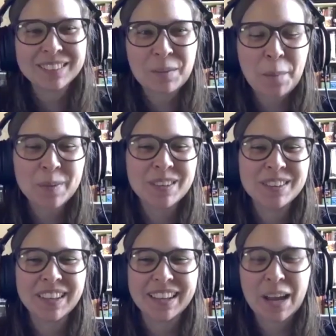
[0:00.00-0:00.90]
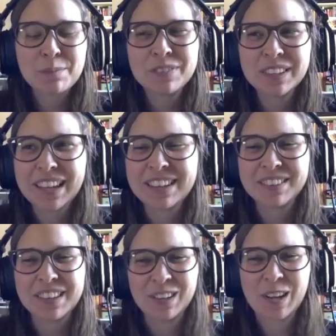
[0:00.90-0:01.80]
I'm happy to hear that. I feel like I hear
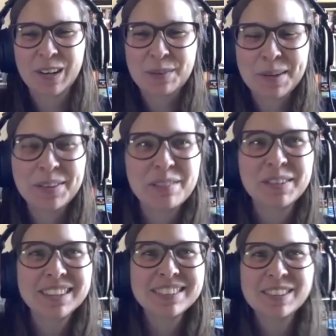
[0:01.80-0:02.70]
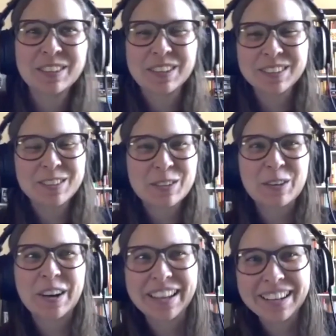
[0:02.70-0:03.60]
that a lot about Netflix, to their
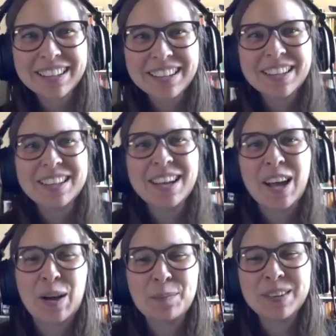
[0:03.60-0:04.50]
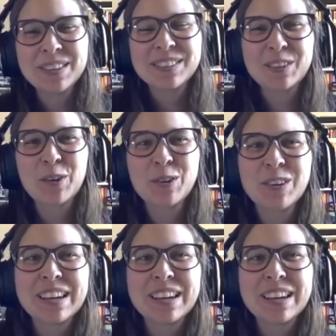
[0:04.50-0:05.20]
credit. So